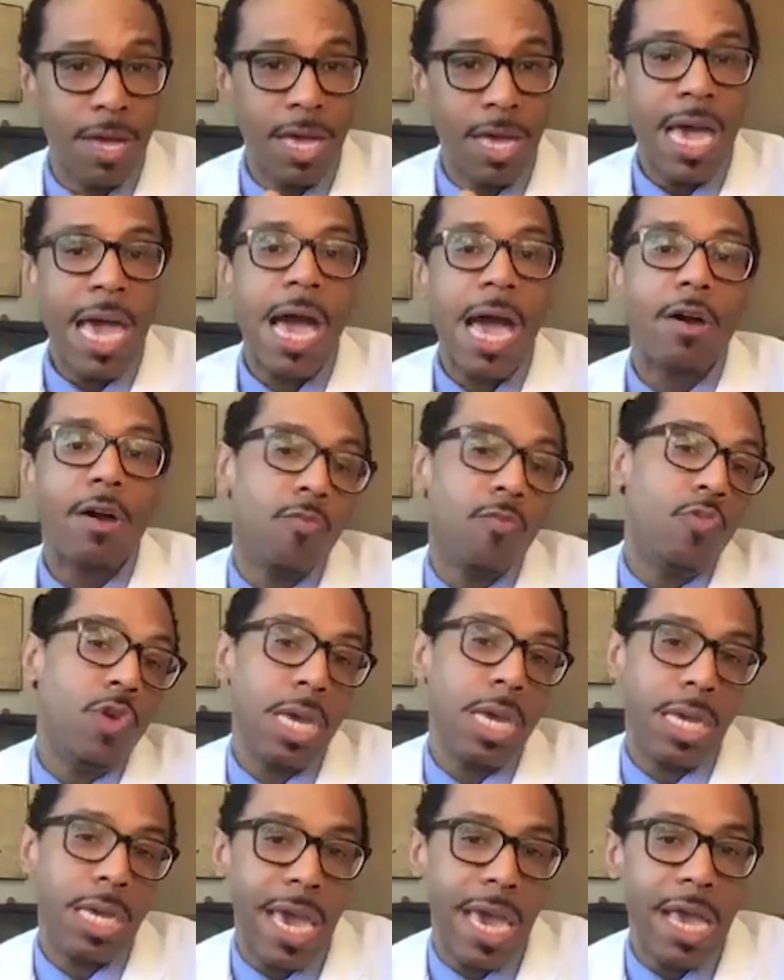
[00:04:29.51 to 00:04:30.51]
how can we
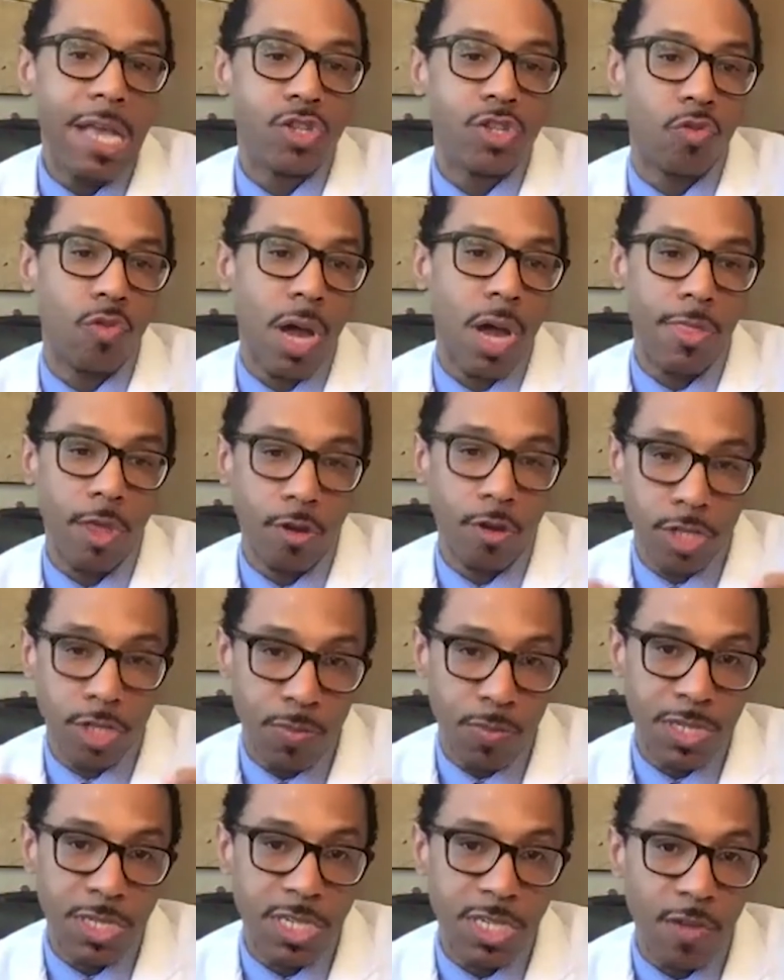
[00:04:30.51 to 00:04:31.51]
engage around those
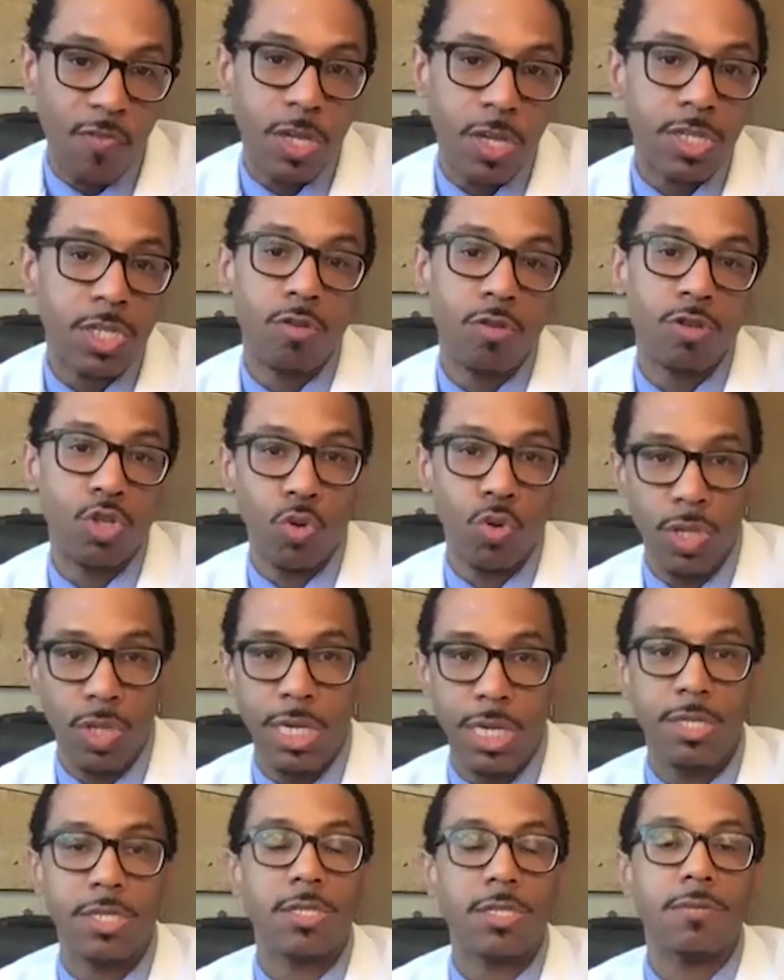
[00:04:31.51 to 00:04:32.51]
specific social
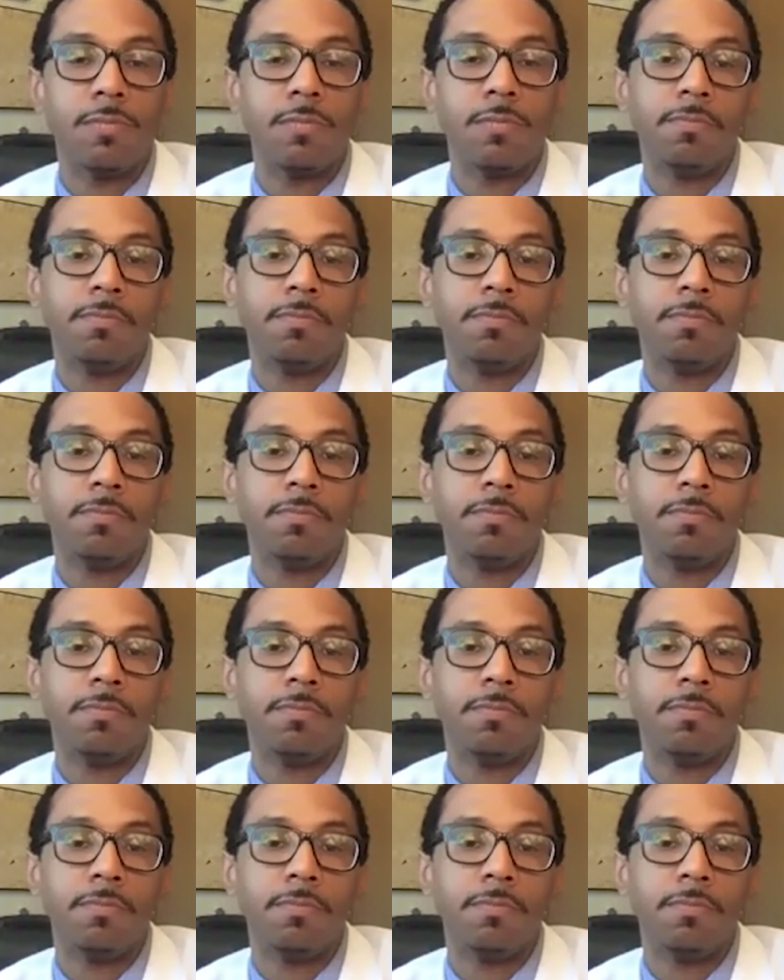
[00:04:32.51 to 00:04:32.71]
needs?